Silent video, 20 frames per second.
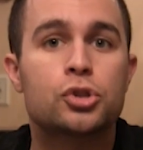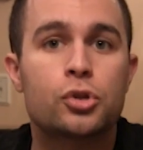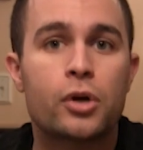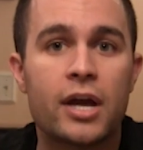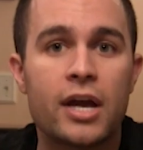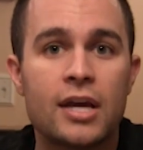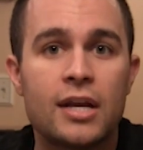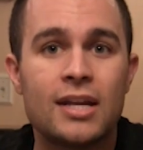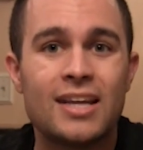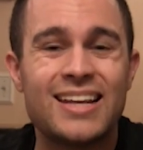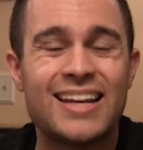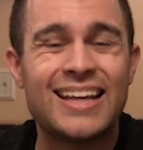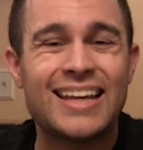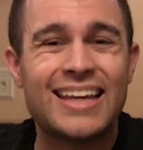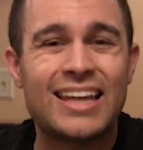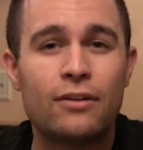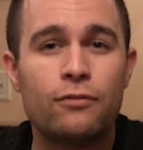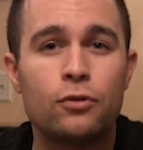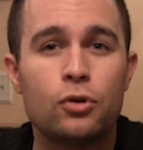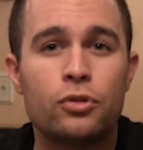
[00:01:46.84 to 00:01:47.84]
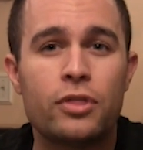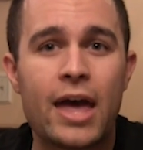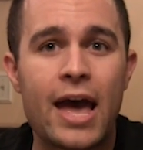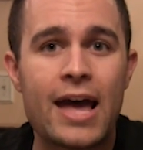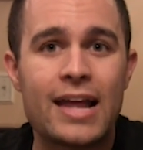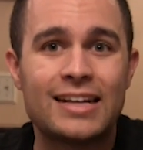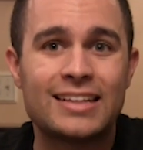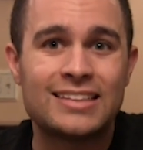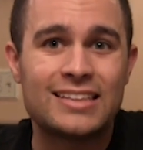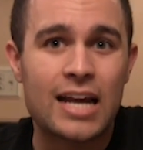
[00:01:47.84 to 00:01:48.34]
shred it and give you
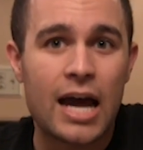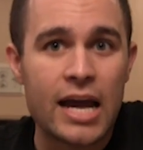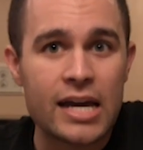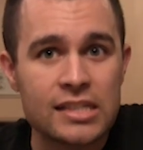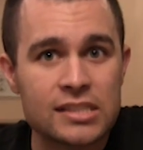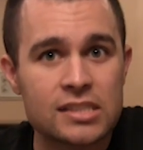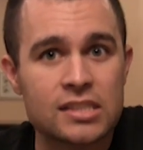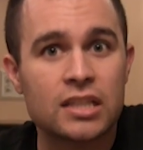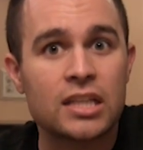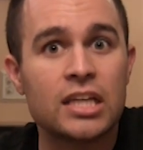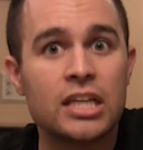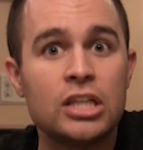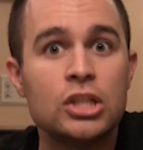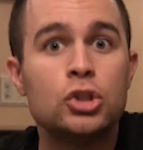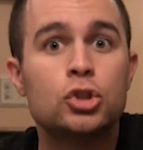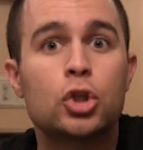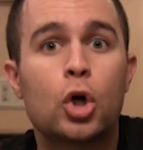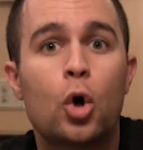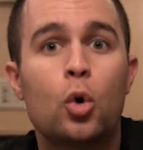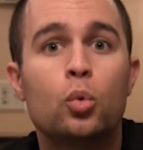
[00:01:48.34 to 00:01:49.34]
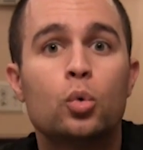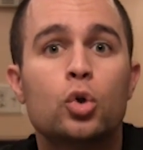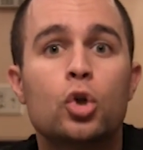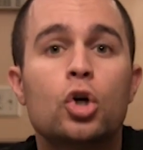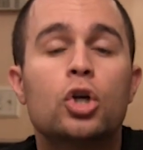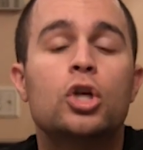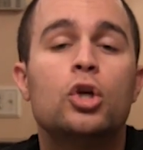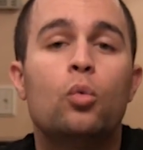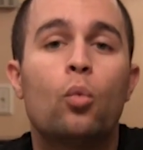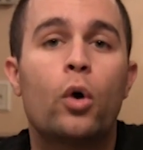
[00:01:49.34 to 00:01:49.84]
that nice lean tone
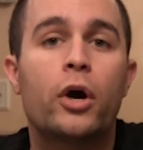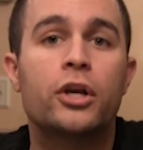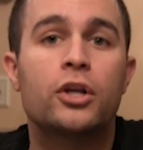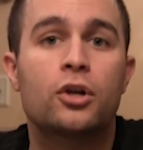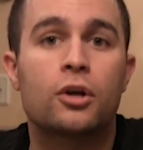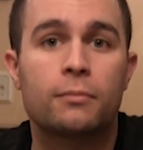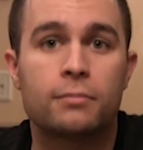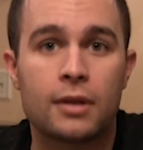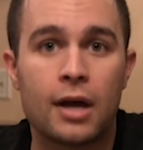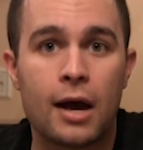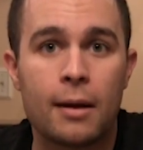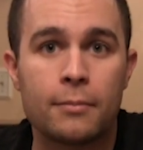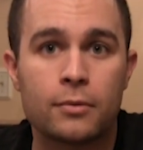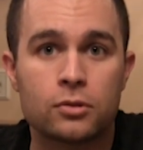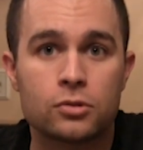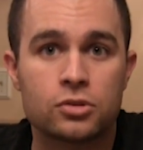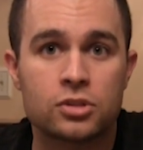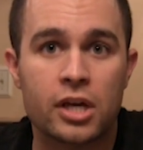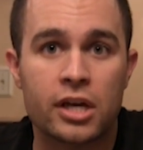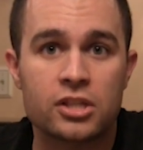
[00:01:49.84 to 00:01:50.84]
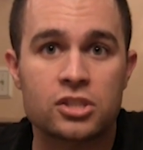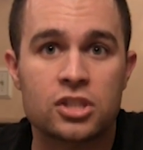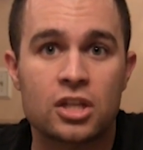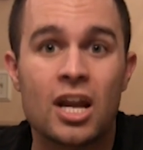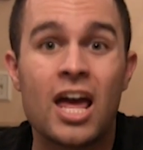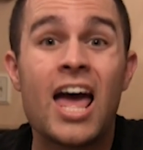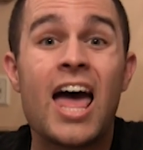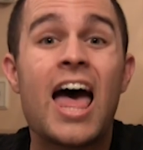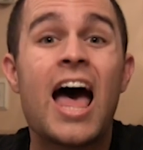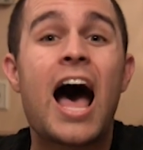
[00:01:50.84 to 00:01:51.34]
look you want in your abdominal
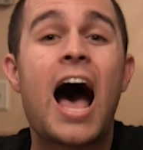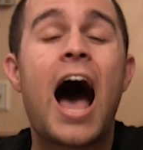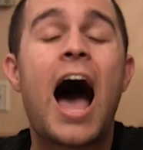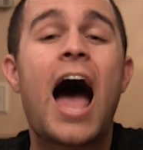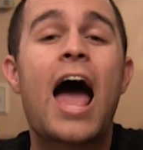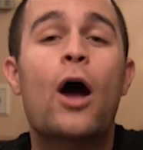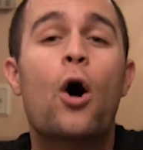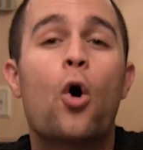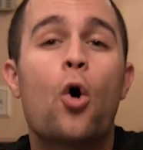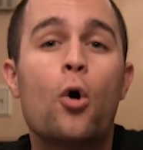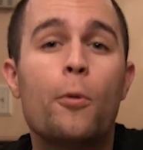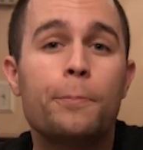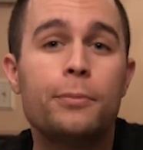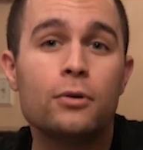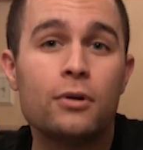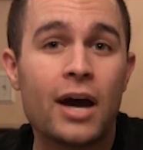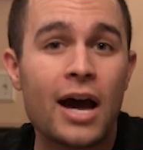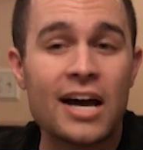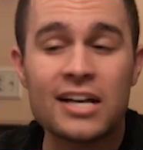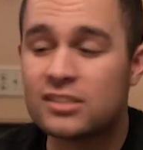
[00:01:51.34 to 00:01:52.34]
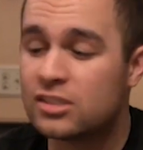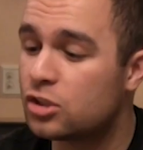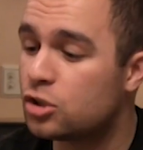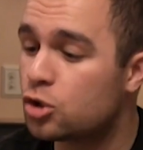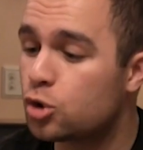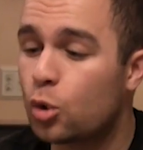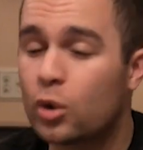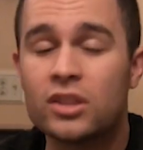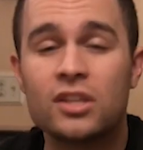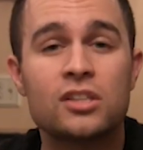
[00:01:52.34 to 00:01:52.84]
section. I hope you guys
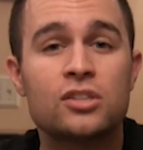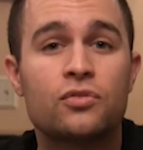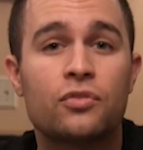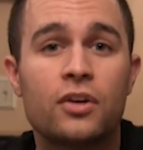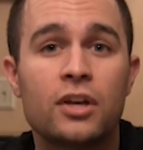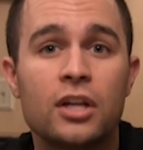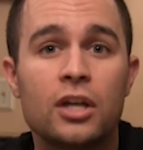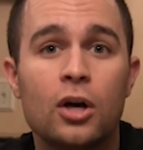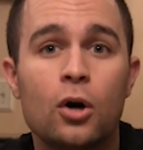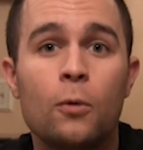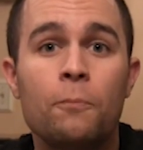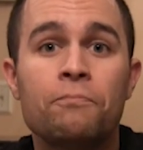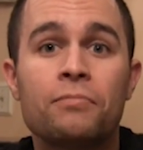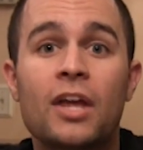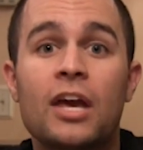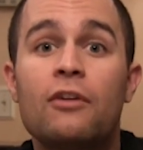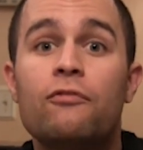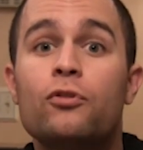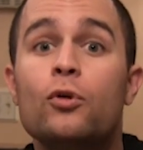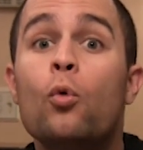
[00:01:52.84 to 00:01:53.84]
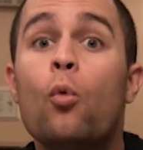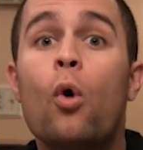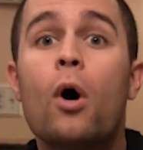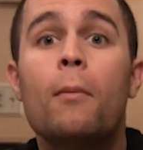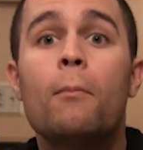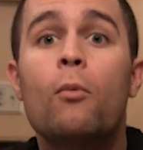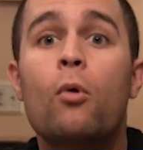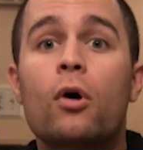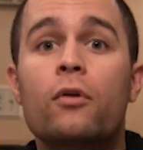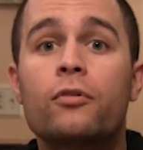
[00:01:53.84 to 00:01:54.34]
enjoyed this video. If you
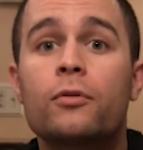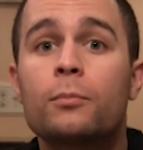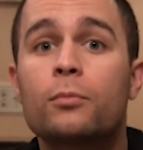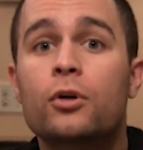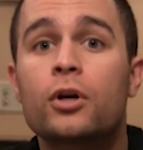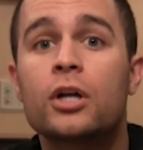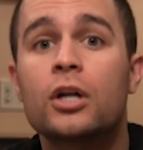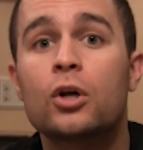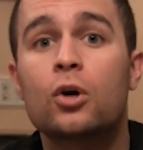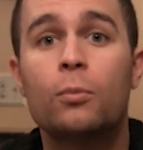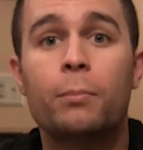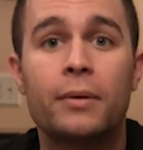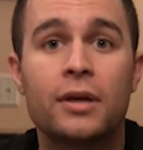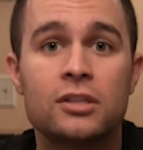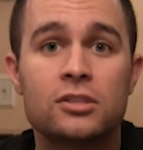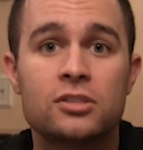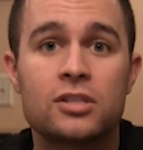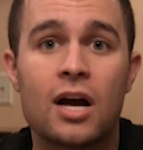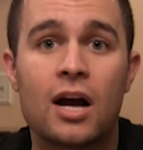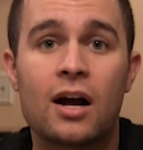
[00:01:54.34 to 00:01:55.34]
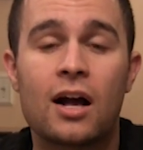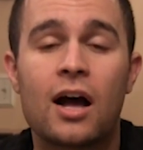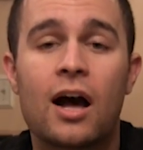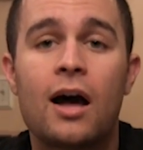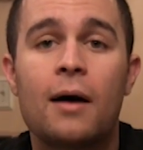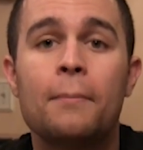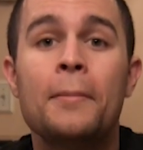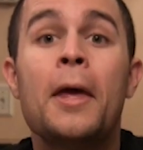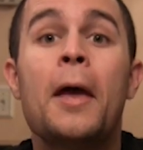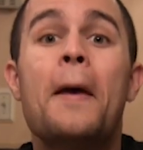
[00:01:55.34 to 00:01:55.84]
want more from
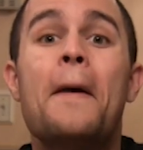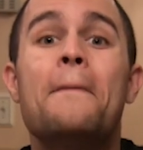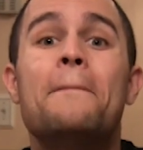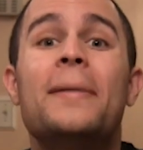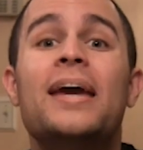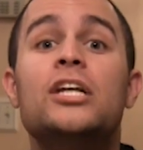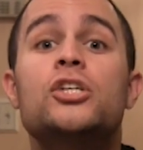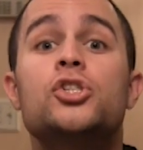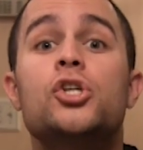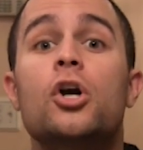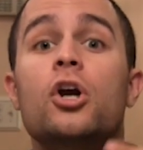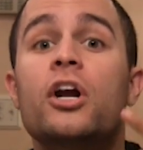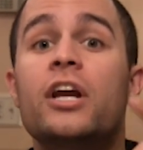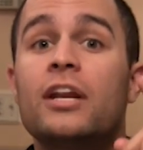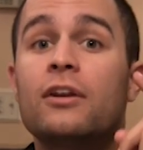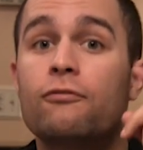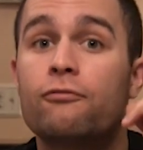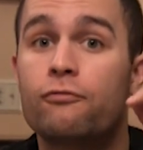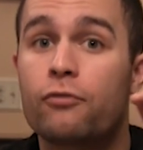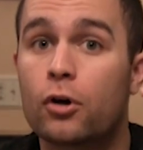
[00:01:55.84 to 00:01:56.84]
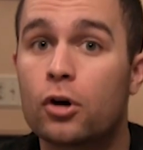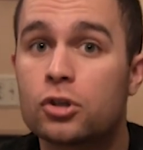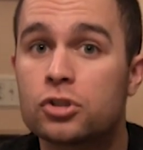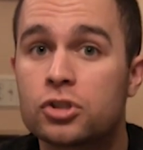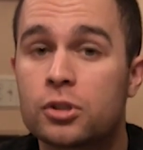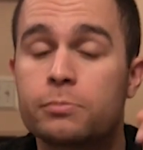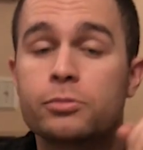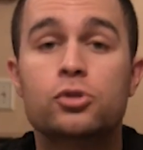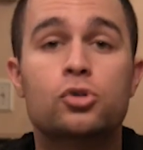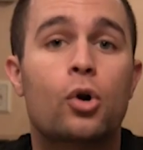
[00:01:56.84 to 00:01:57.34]
criticalbench.com, make sure and
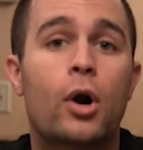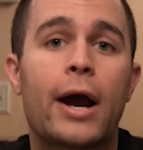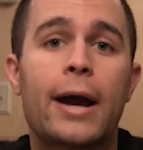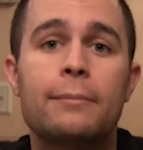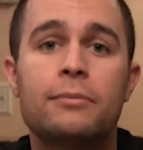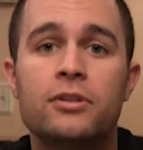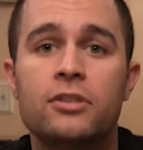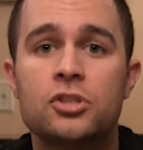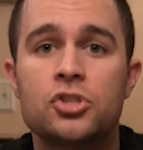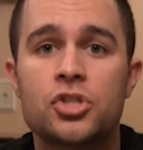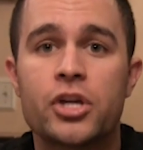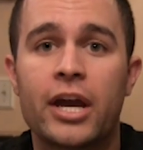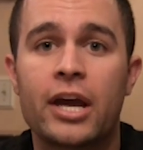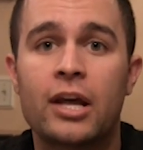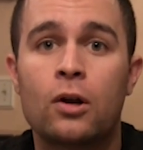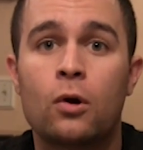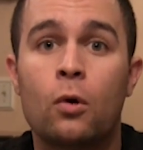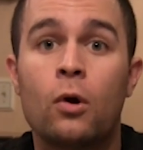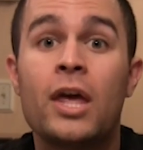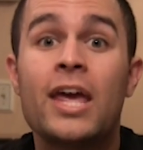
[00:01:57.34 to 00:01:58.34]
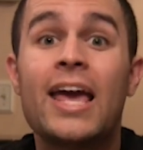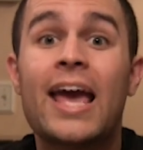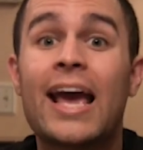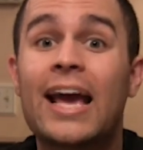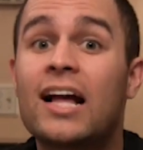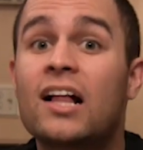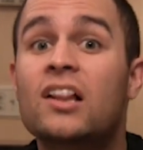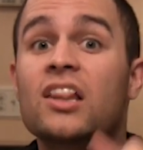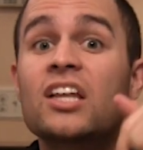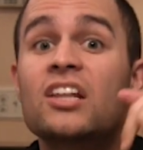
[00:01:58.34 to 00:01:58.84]
first subscribe to the channel
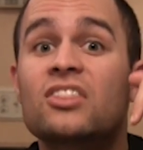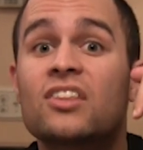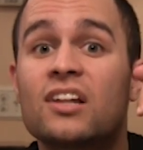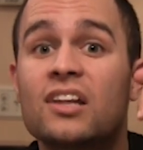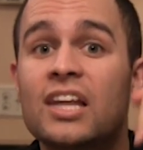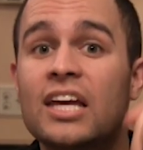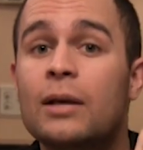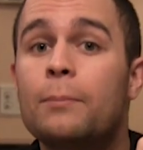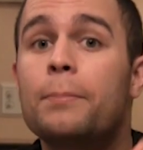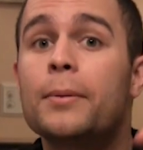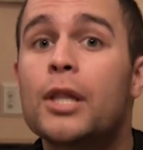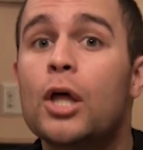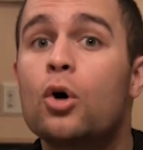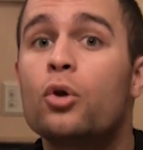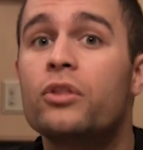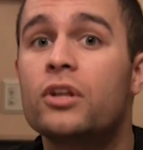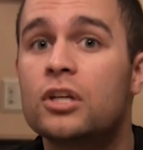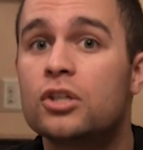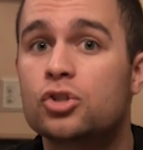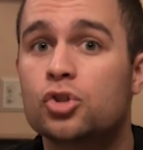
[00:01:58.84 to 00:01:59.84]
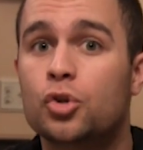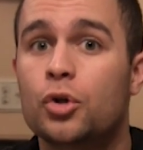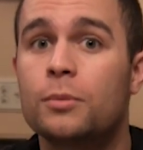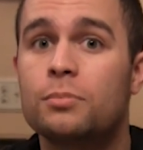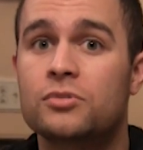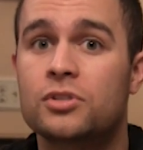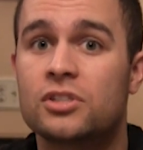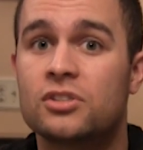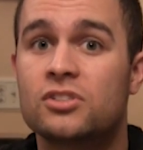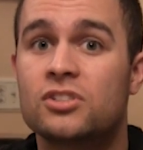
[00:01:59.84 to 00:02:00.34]
and click the link below in the
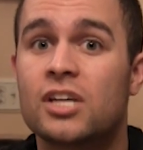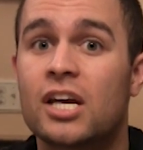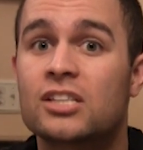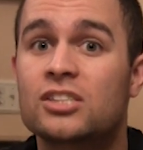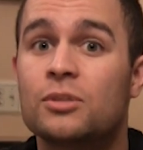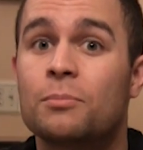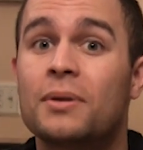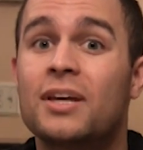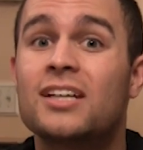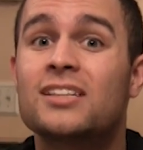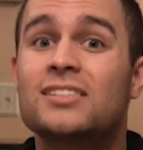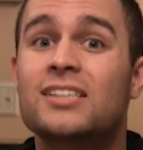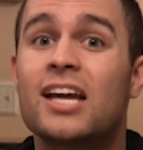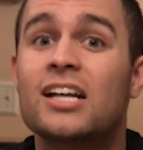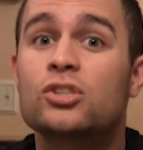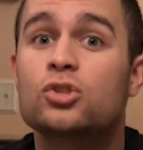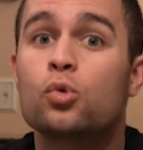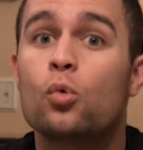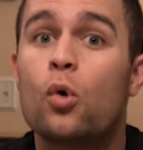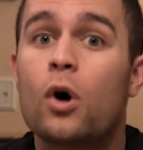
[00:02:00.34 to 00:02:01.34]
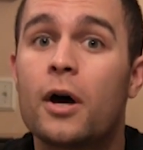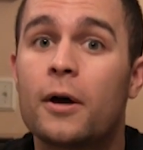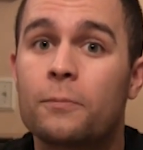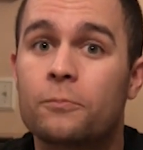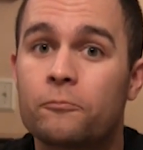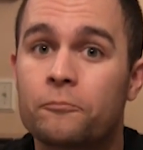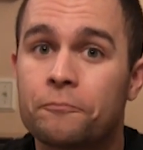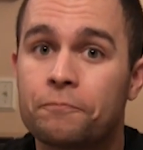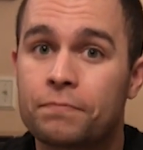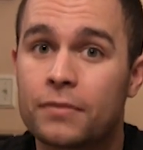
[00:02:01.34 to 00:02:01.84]
description section because guess
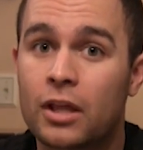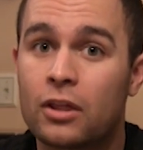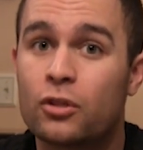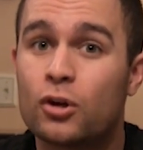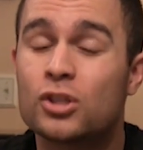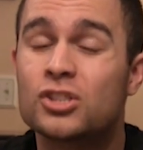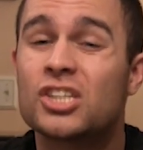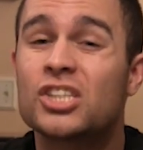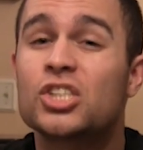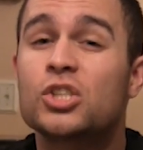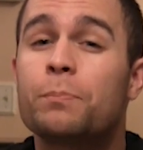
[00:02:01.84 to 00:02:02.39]
what? There's a